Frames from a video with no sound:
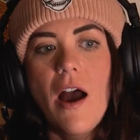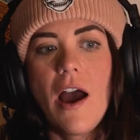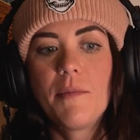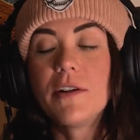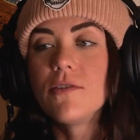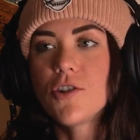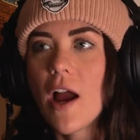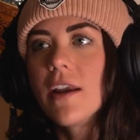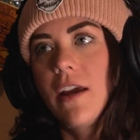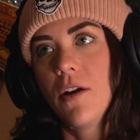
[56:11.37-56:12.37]
I've been
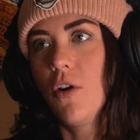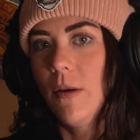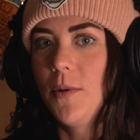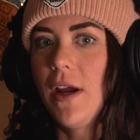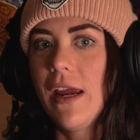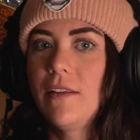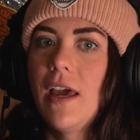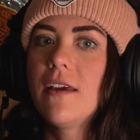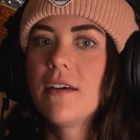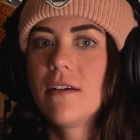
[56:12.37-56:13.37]
trying to incorporate,
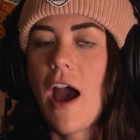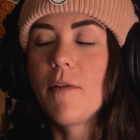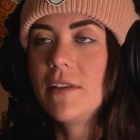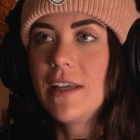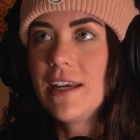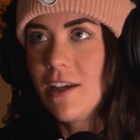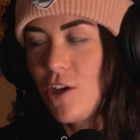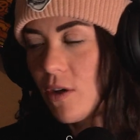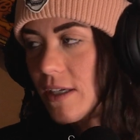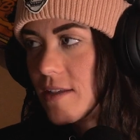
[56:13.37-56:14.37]
like, I've been leading
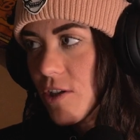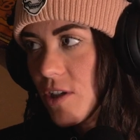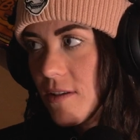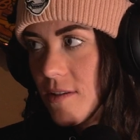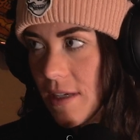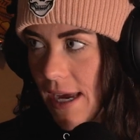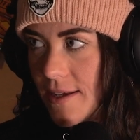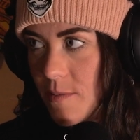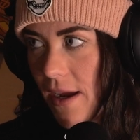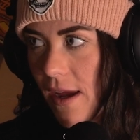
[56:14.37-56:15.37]
yoga sessions like
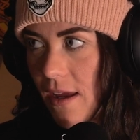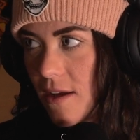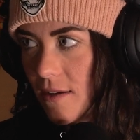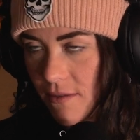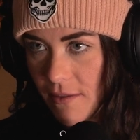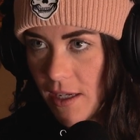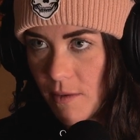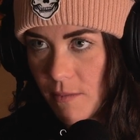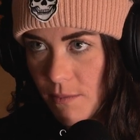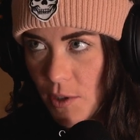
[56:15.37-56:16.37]
as my
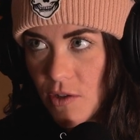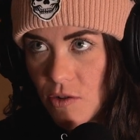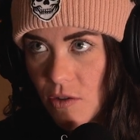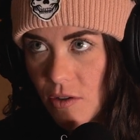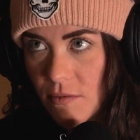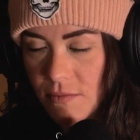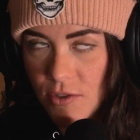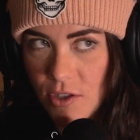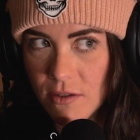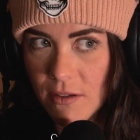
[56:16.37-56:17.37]
like personal
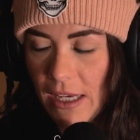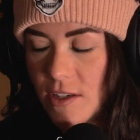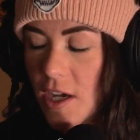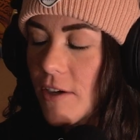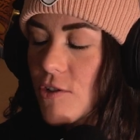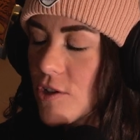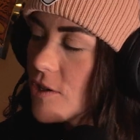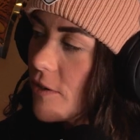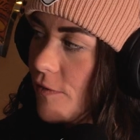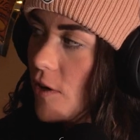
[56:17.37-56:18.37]
like
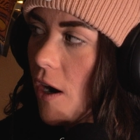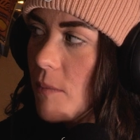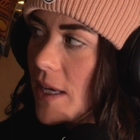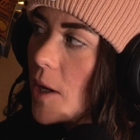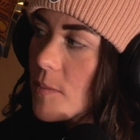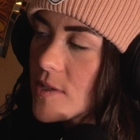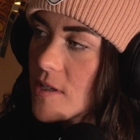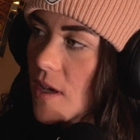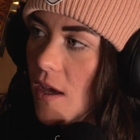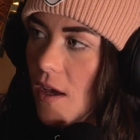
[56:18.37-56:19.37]
touch for our
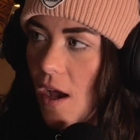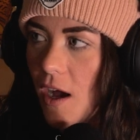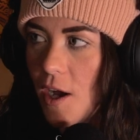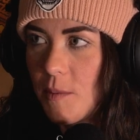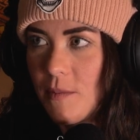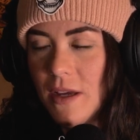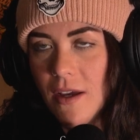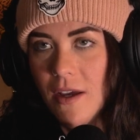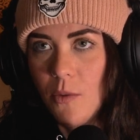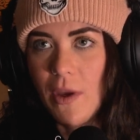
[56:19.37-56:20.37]
meetups.
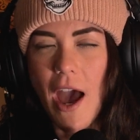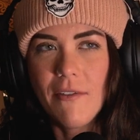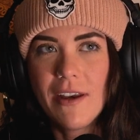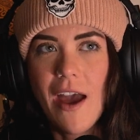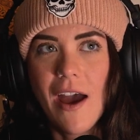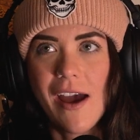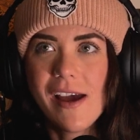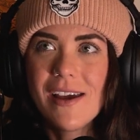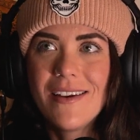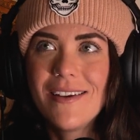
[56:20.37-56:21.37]
We haven't
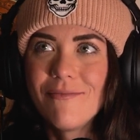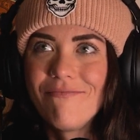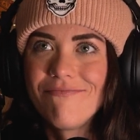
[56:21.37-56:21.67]
had,